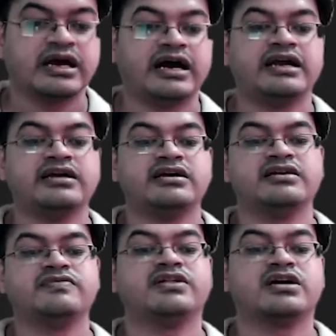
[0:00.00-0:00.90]
And
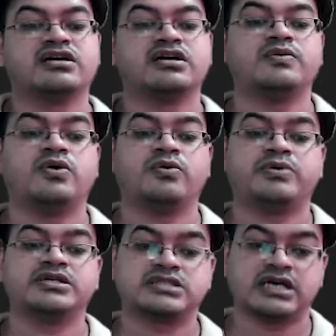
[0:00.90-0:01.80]
if the curve
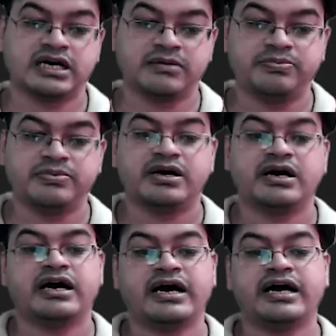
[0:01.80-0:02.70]
opens up
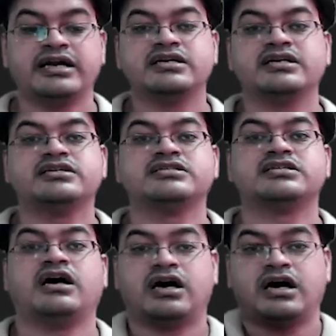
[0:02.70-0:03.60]
and it is
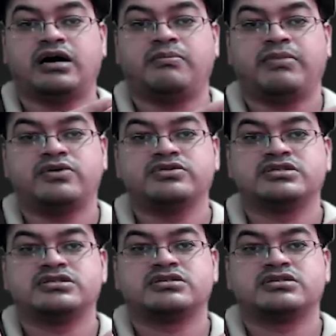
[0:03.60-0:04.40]
above this,